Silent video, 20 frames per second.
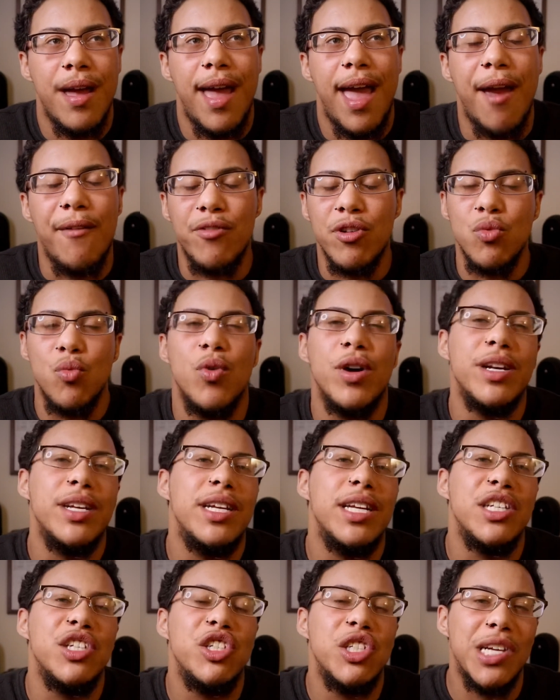everyone
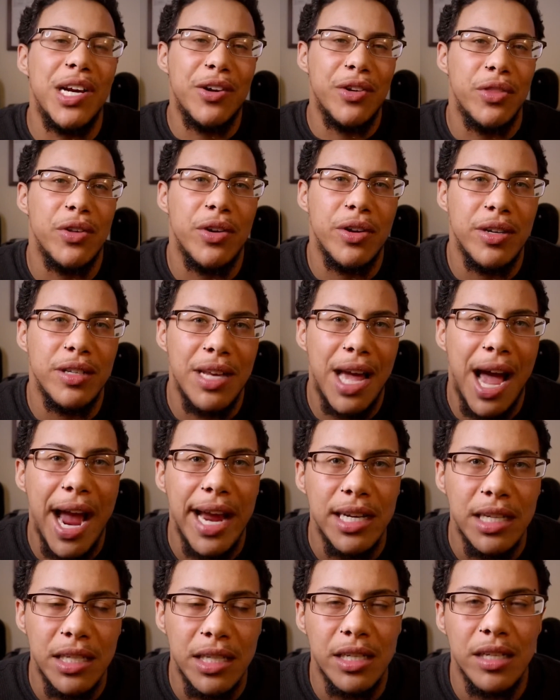can share their
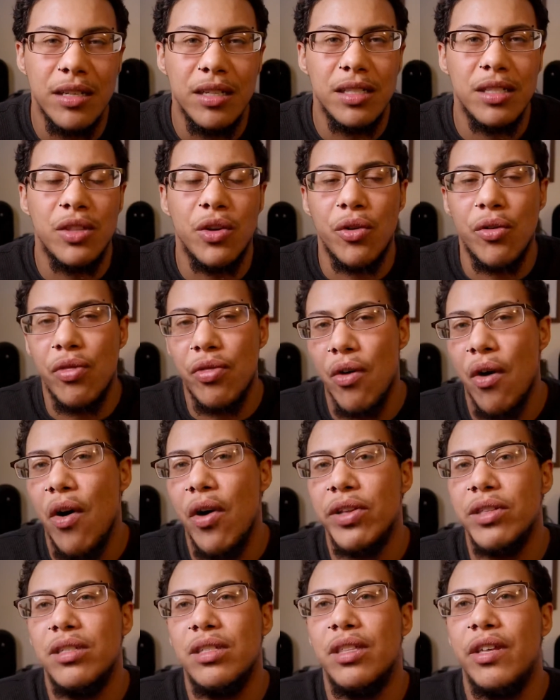ideas, their
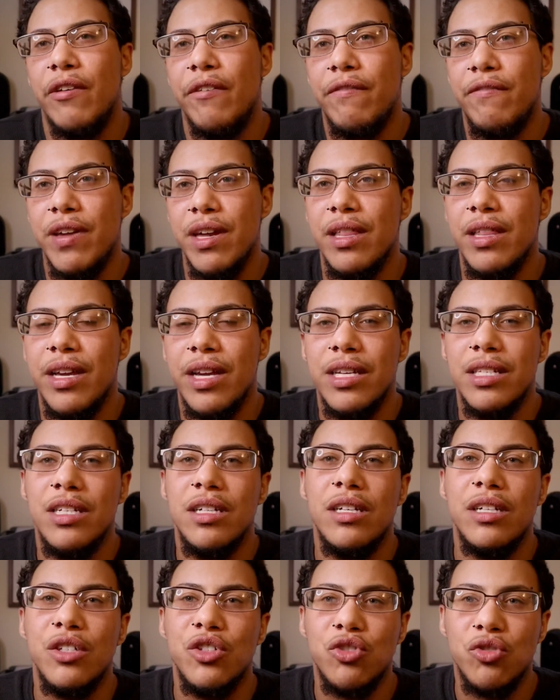thoughts, their feelings,
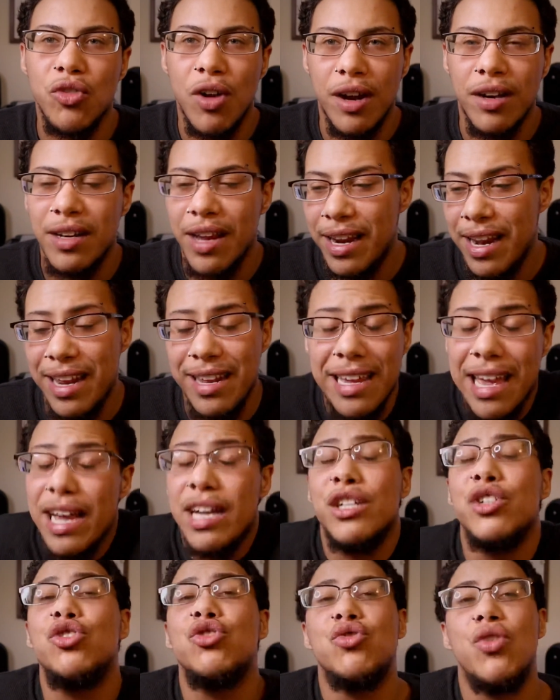construct and get
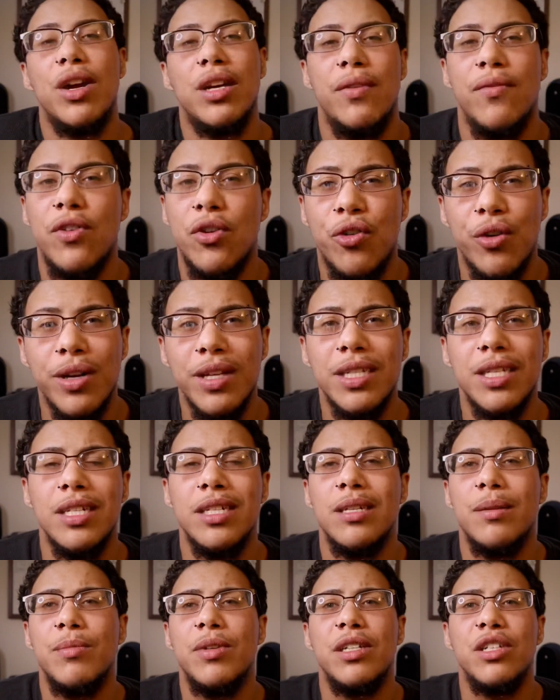constructive
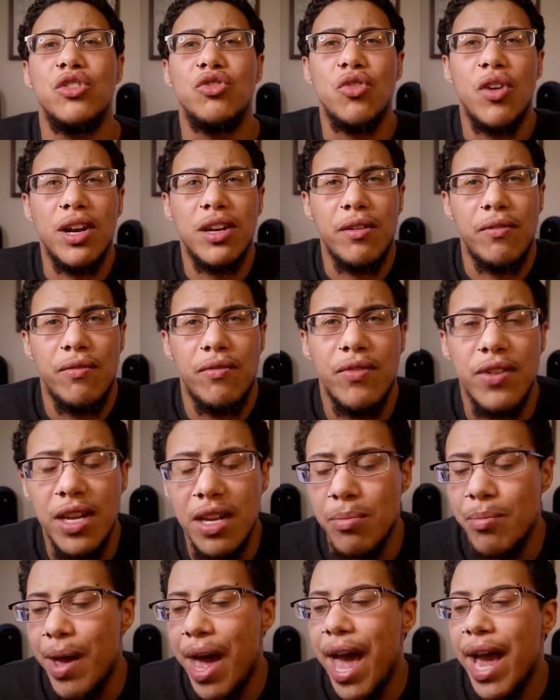criticism, constructive
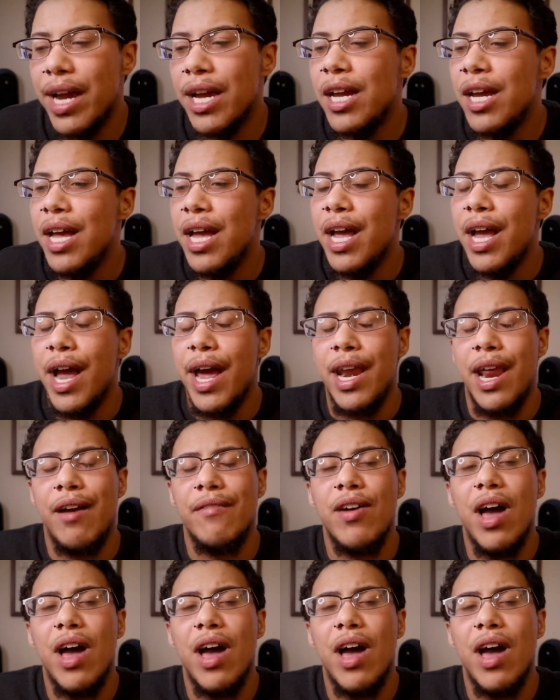feedback, and have